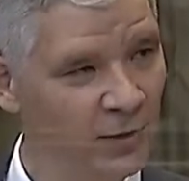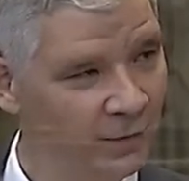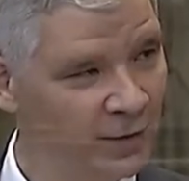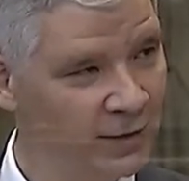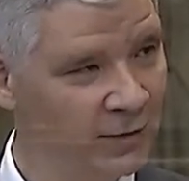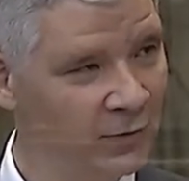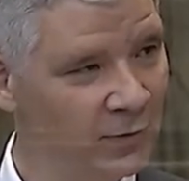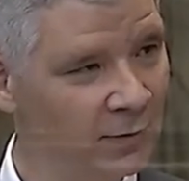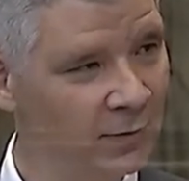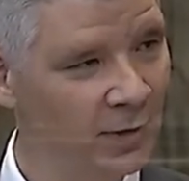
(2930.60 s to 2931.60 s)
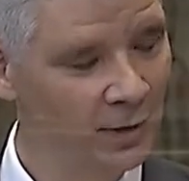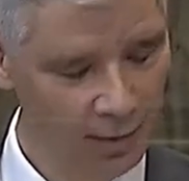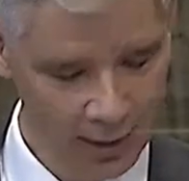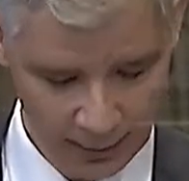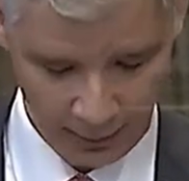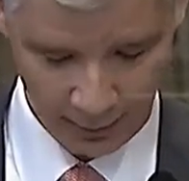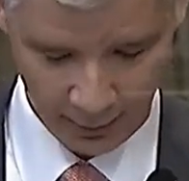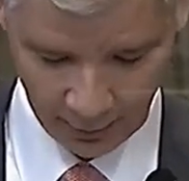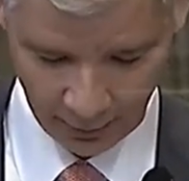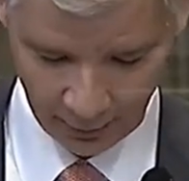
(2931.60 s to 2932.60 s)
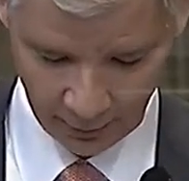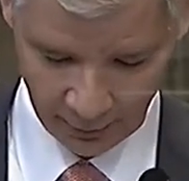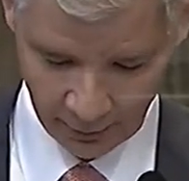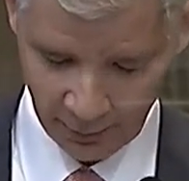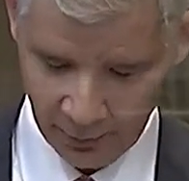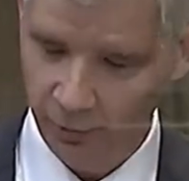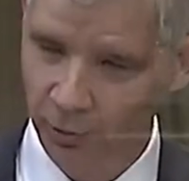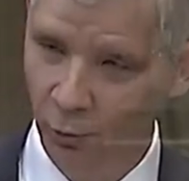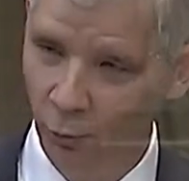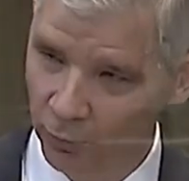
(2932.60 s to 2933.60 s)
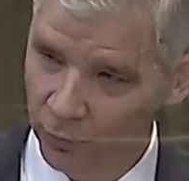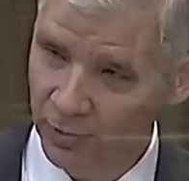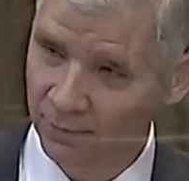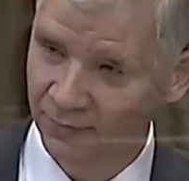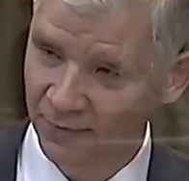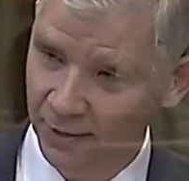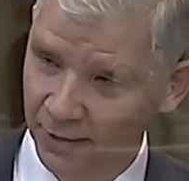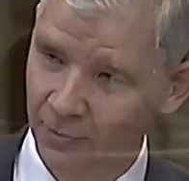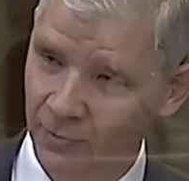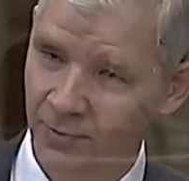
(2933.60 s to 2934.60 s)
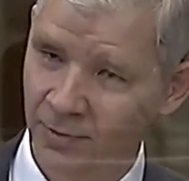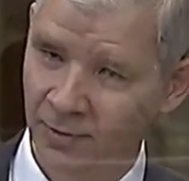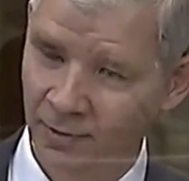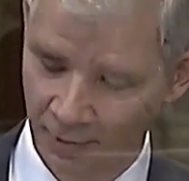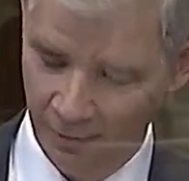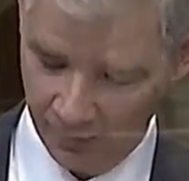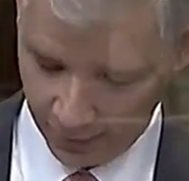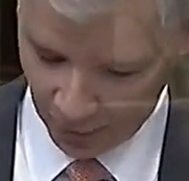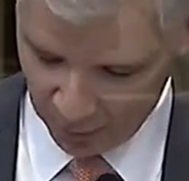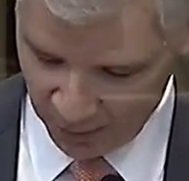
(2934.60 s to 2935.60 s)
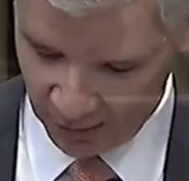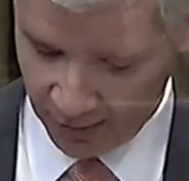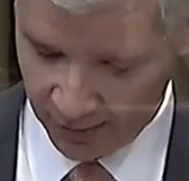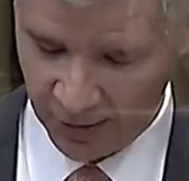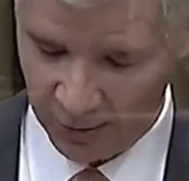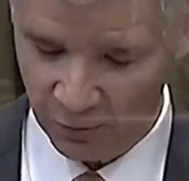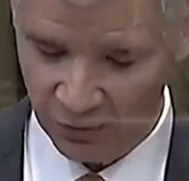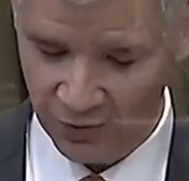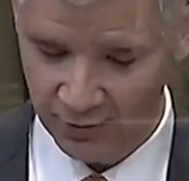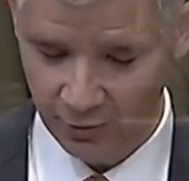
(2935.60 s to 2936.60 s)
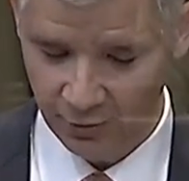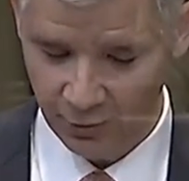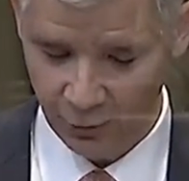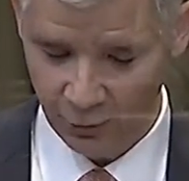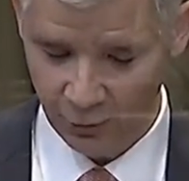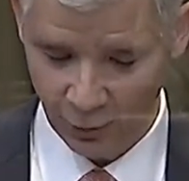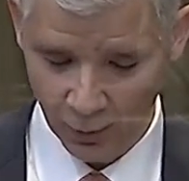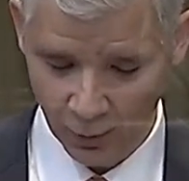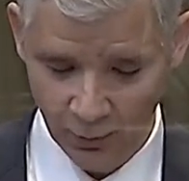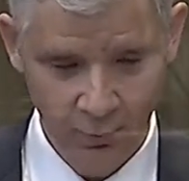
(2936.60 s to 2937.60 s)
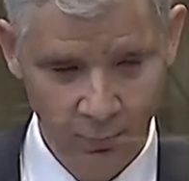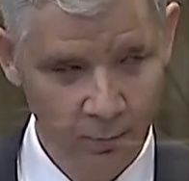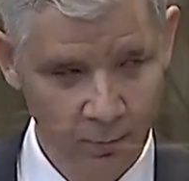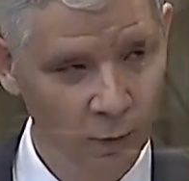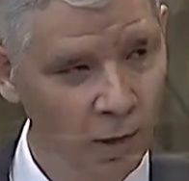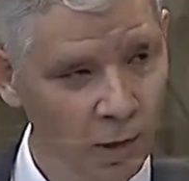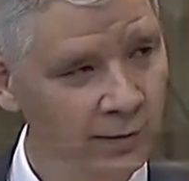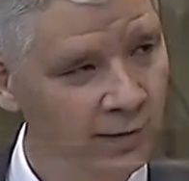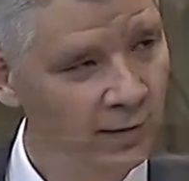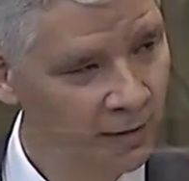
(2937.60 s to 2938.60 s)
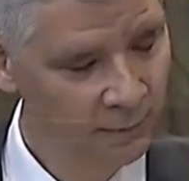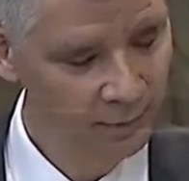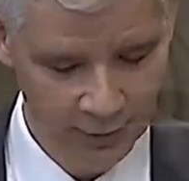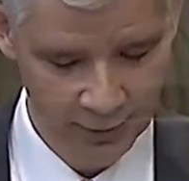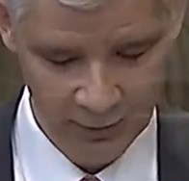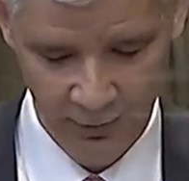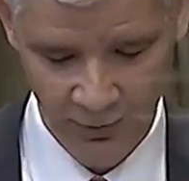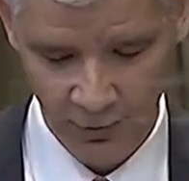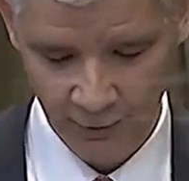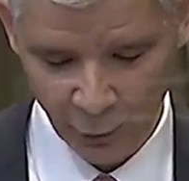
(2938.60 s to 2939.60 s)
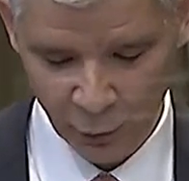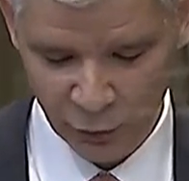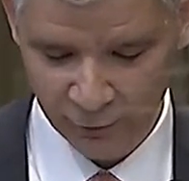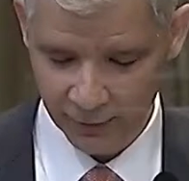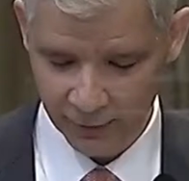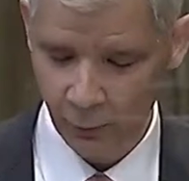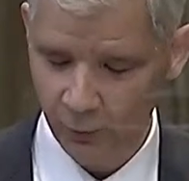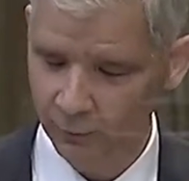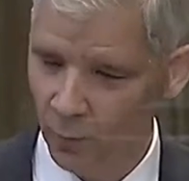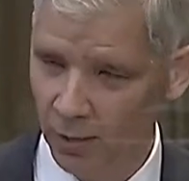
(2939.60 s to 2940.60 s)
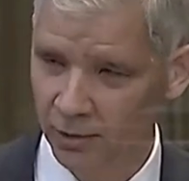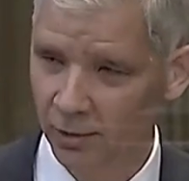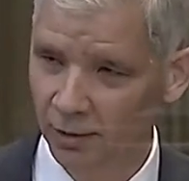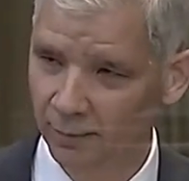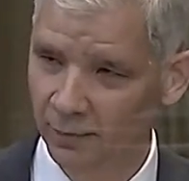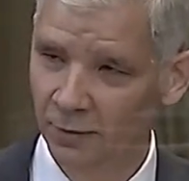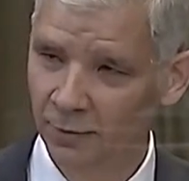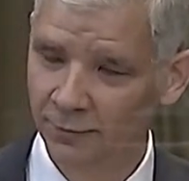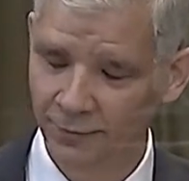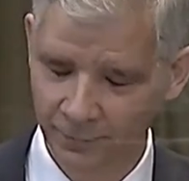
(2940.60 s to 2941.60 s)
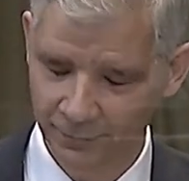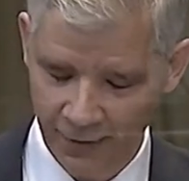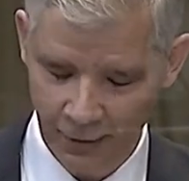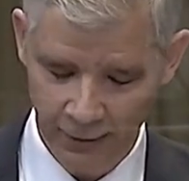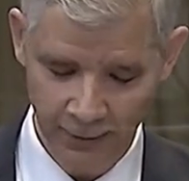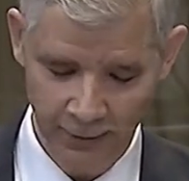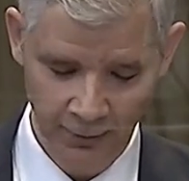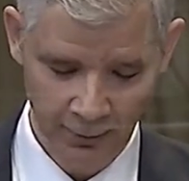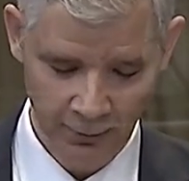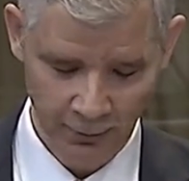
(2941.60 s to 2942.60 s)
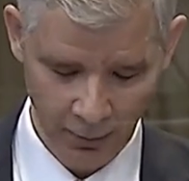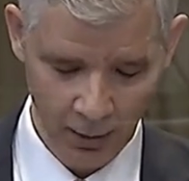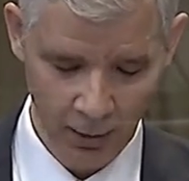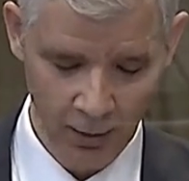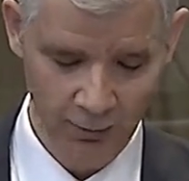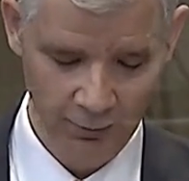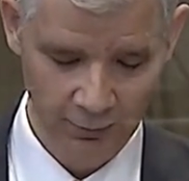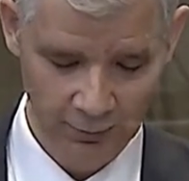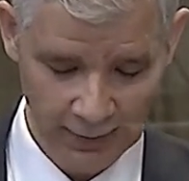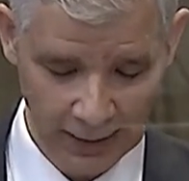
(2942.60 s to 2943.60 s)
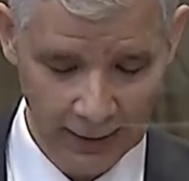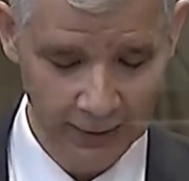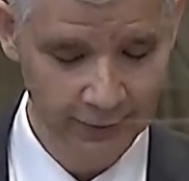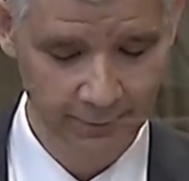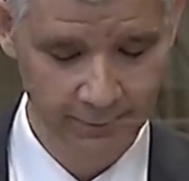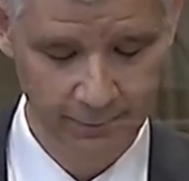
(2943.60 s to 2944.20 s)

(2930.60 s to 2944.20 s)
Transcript: and civilians alike. The gruesome videos that Armenia has presented to the court will haunt the nightmares of those us who have watched them for a very long time.